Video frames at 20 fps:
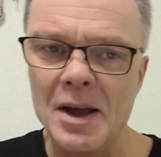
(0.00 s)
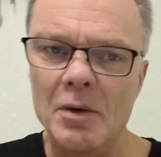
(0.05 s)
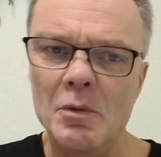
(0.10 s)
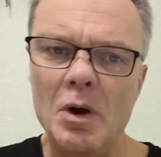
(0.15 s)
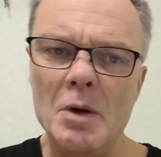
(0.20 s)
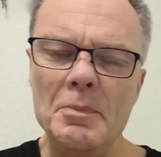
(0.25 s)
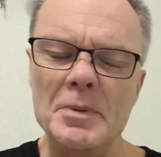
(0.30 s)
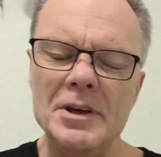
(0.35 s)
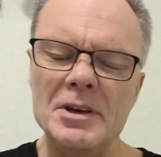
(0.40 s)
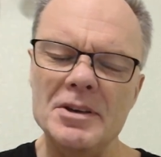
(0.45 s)

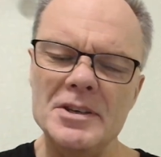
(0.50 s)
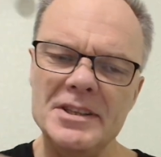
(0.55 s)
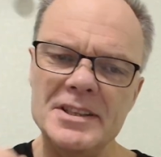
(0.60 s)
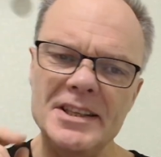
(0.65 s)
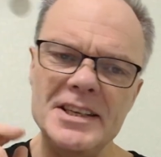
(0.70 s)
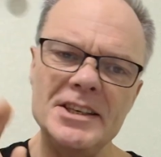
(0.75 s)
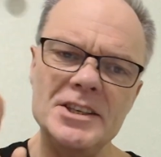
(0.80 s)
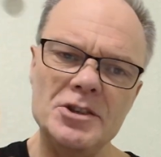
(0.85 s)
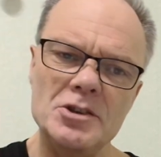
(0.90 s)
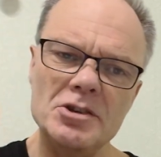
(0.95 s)
Well, because
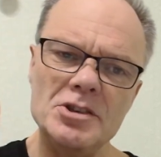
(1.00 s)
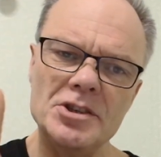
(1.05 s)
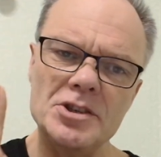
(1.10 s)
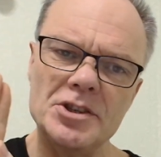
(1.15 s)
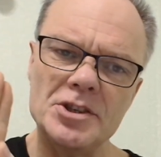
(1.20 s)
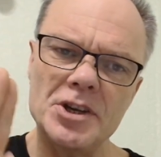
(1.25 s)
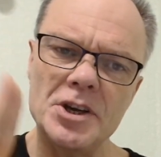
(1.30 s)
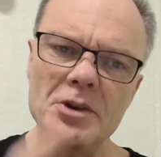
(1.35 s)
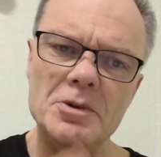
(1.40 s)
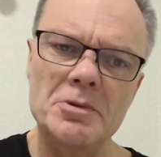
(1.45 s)
this does
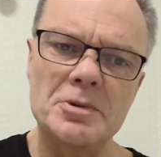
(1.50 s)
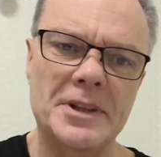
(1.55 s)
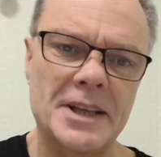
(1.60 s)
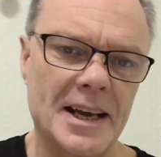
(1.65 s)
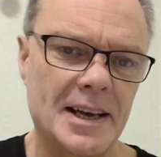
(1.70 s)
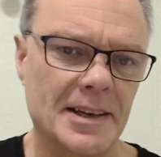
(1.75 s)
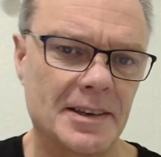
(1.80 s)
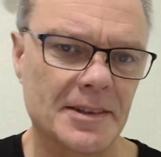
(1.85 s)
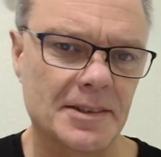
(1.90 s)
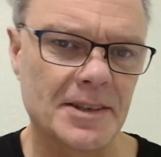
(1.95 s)
two
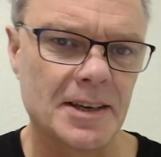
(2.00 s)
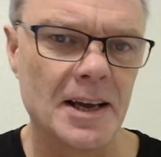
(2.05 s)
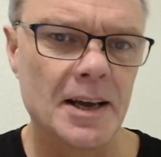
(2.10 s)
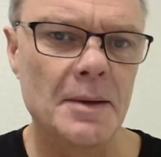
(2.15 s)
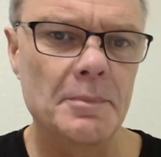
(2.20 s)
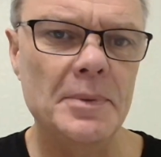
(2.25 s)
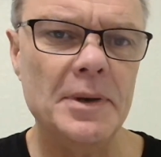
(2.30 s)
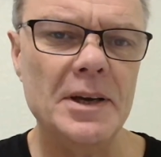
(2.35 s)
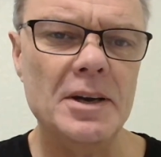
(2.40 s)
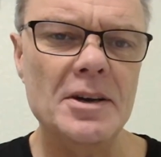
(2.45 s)
things.
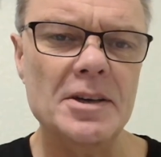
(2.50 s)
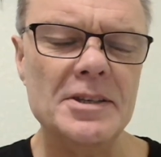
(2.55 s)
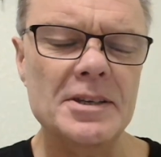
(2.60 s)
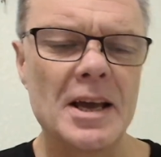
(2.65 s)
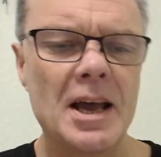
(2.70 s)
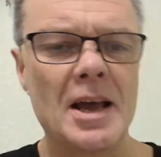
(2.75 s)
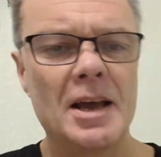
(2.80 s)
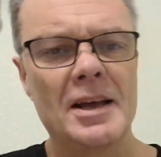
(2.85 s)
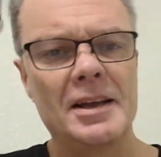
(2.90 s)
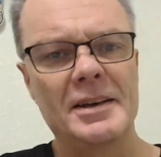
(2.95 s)

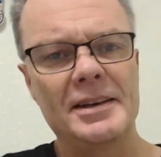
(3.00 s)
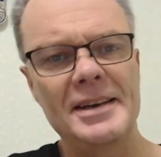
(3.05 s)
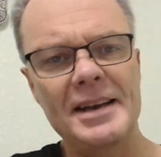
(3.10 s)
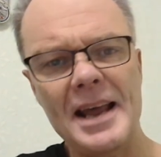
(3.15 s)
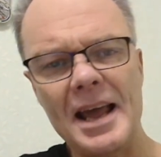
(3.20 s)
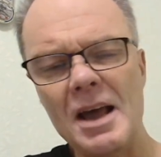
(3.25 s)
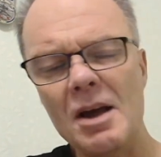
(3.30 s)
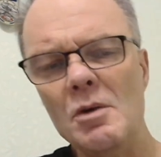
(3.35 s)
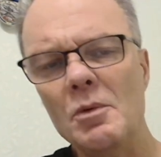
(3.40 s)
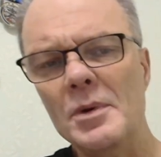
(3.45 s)
Because
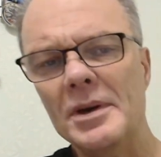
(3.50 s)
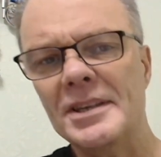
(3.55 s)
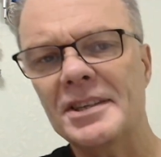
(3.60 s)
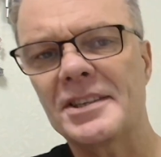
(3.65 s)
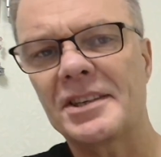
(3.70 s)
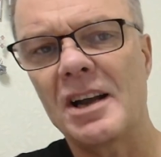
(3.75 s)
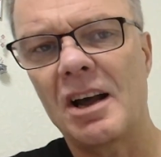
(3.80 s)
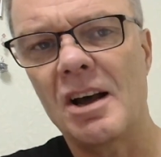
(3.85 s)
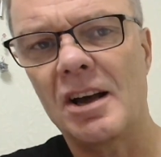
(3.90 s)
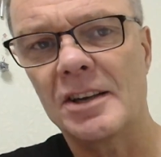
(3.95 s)
now we're
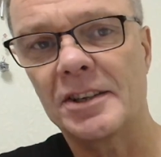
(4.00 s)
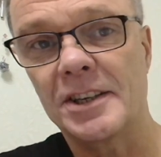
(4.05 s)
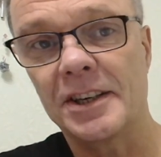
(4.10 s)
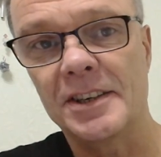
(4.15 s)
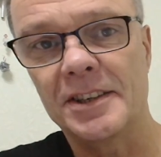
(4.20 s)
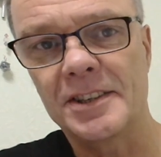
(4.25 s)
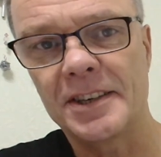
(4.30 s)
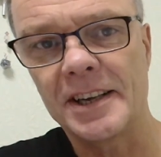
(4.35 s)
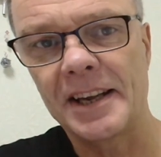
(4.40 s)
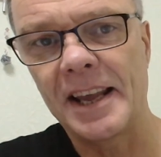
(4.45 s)

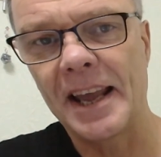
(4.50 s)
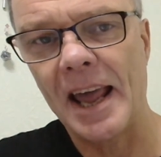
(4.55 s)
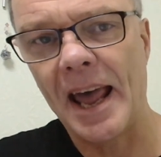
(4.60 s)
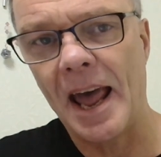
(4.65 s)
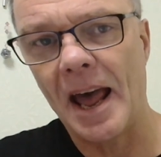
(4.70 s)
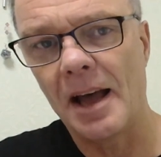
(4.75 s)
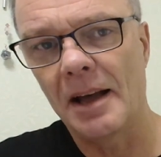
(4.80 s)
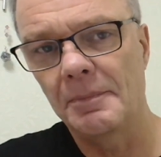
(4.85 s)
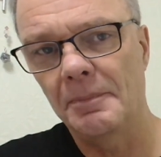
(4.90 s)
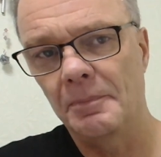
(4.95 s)
starting to
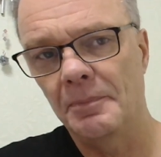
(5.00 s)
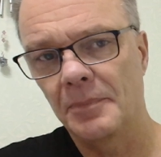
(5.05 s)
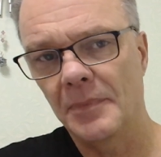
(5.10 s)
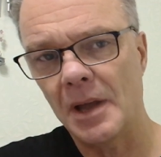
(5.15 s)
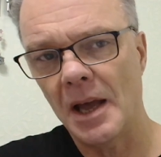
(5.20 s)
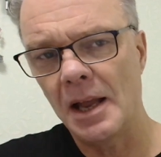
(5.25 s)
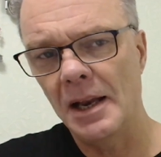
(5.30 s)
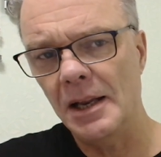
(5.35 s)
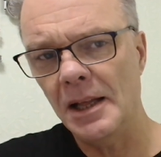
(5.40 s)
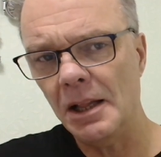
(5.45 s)
get
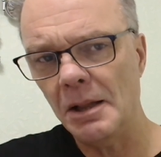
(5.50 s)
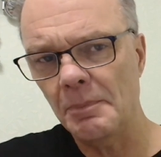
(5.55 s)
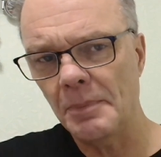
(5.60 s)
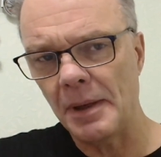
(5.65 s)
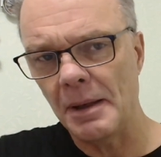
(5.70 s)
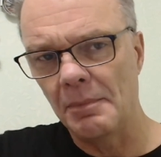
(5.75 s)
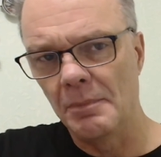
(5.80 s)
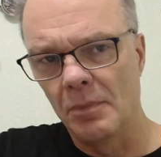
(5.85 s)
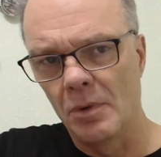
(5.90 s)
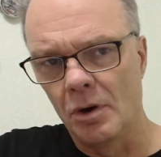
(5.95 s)
a little
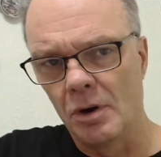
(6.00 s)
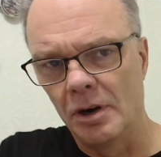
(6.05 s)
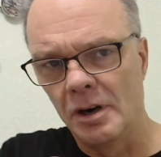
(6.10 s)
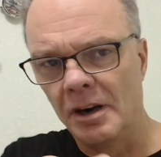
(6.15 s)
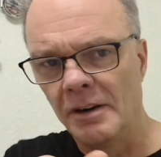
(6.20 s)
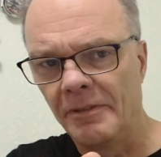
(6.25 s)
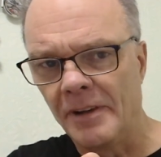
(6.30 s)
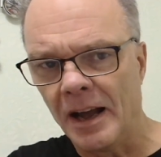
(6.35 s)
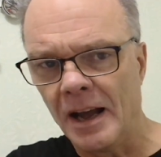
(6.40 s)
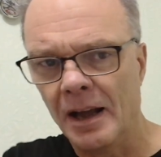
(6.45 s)
bit more
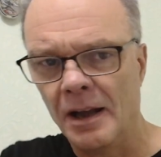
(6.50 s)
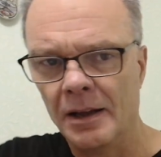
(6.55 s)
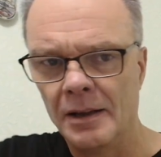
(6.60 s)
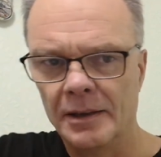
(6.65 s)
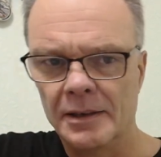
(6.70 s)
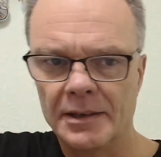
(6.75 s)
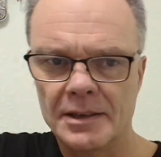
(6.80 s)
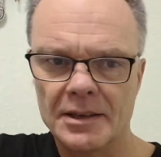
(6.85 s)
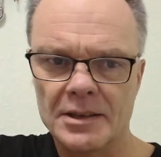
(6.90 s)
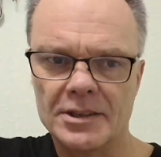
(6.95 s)
of a
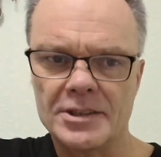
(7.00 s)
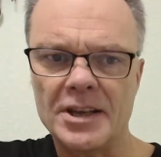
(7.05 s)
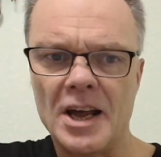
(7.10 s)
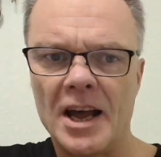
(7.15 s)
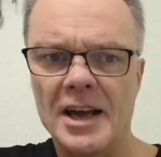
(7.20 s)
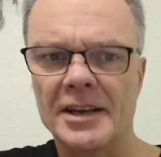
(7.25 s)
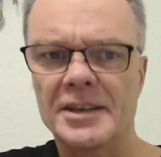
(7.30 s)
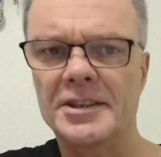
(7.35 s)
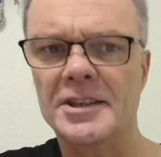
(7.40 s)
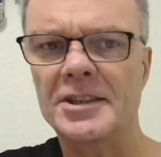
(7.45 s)

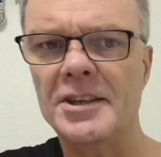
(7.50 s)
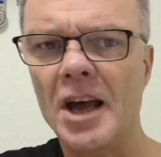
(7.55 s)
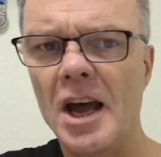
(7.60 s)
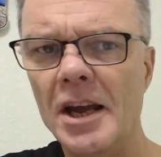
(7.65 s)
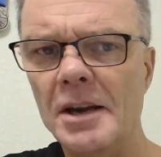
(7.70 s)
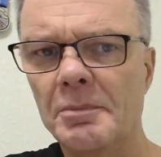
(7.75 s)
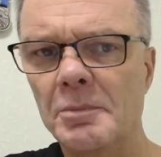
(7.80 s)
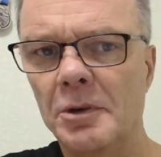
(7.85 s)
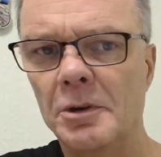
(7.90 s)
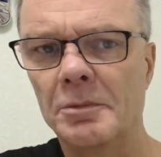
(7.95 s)

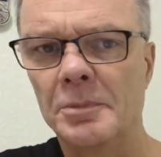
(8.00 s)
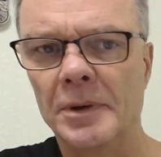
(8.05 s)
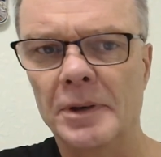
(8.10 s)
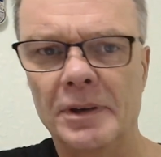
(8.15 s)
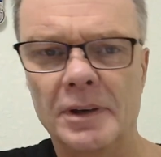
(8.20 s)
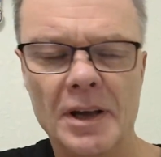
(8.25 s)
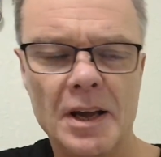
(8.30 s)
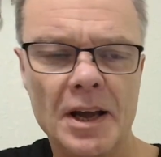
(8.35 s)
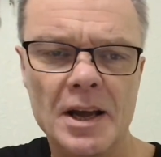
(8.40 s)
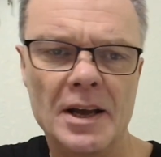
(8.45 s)
side-to-side
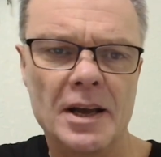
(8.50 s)
movement.